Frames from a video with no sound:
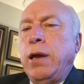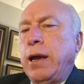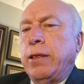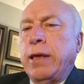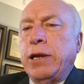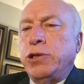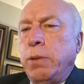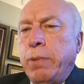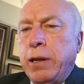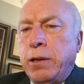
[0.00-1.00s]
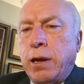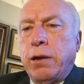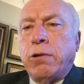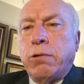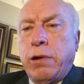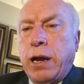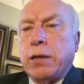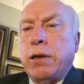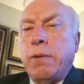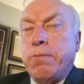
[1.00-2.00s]
and they should be done
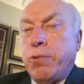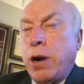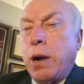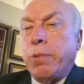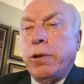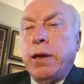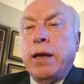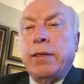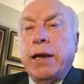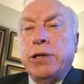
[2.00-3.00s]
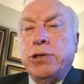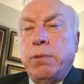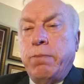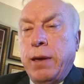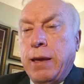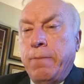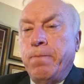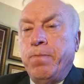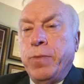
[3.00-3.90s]
correctly, properly, and they should be